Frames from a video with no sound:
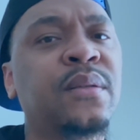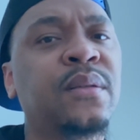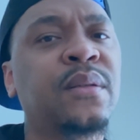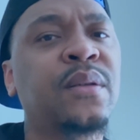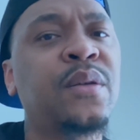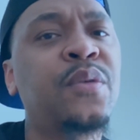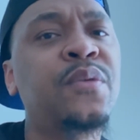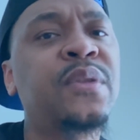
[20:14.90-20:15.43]

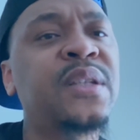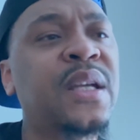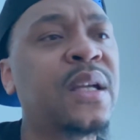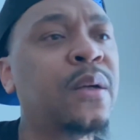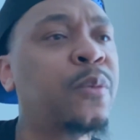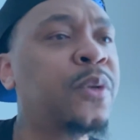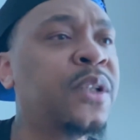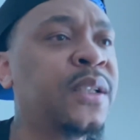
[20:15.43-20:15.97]
who said
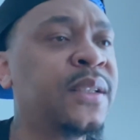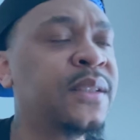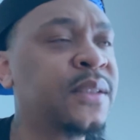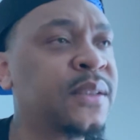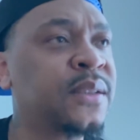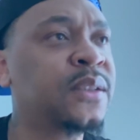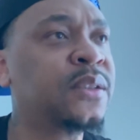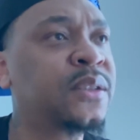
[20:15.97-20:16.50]
what? You
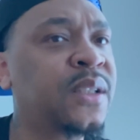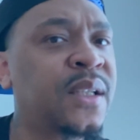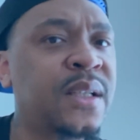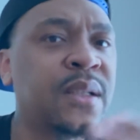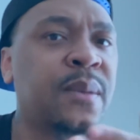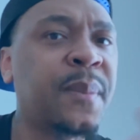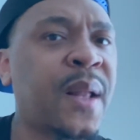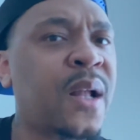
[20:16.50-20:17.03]
know what I'm saying?
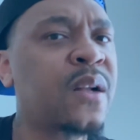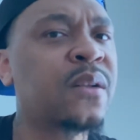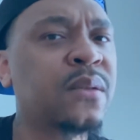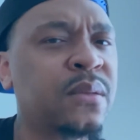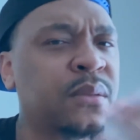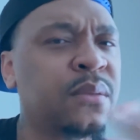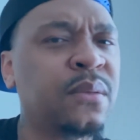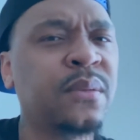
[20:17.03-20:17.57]
I'm like,
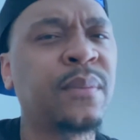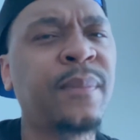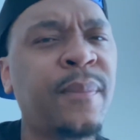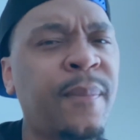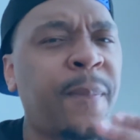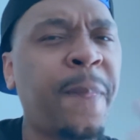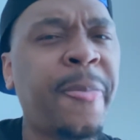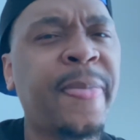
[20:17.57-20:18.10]

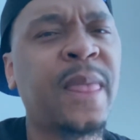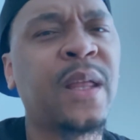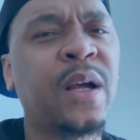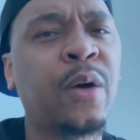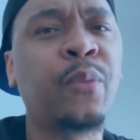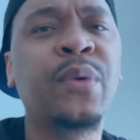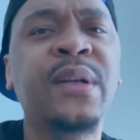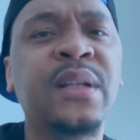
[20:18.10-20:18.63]

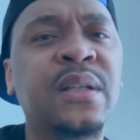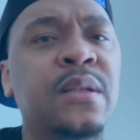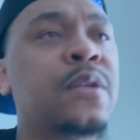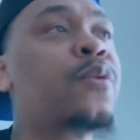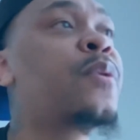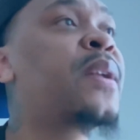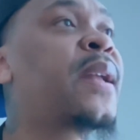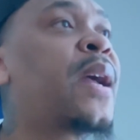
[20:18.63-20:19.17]
I'm ready to
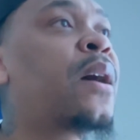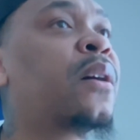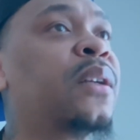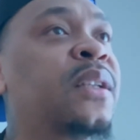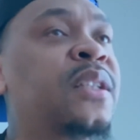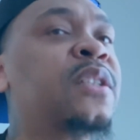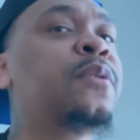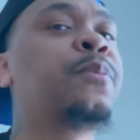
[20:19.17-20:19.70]
tweak out
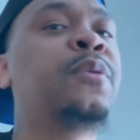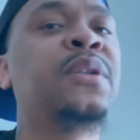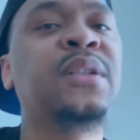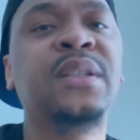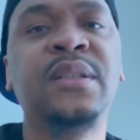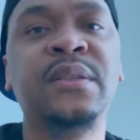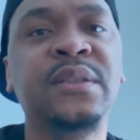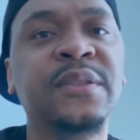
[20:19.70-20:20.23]
at this point
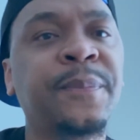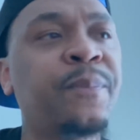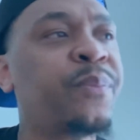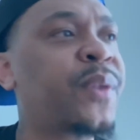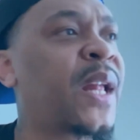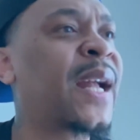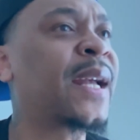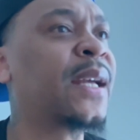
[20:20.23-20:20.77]
because
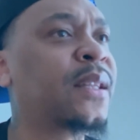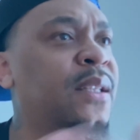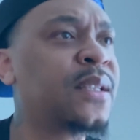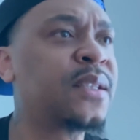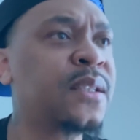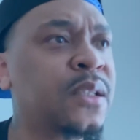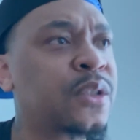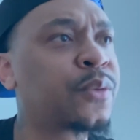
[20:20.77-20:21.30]
I got this
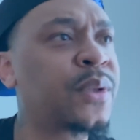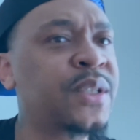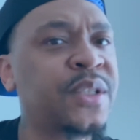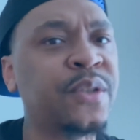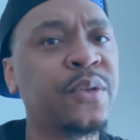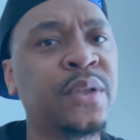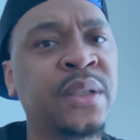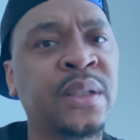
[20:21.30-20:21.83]
situation
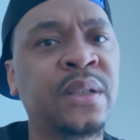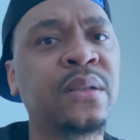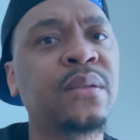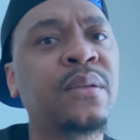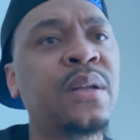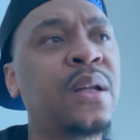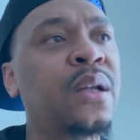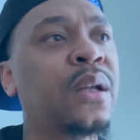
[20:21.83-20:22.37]
going on.
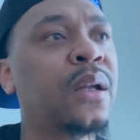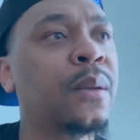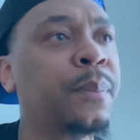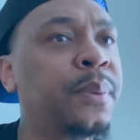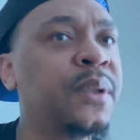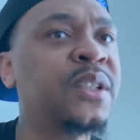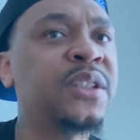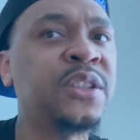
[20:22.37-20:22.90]
And
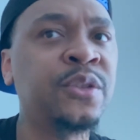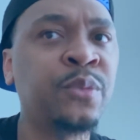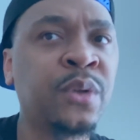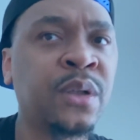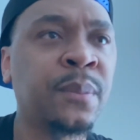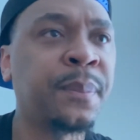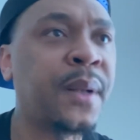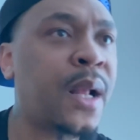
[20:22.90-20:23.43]
plus, you want
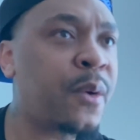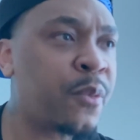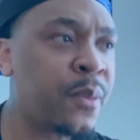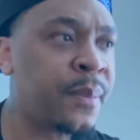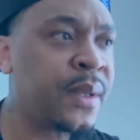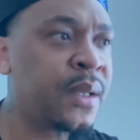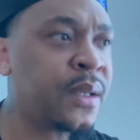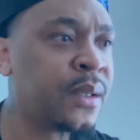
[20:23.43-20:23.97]
to play with
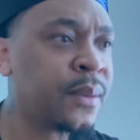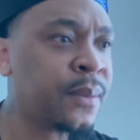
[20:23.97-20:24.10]
me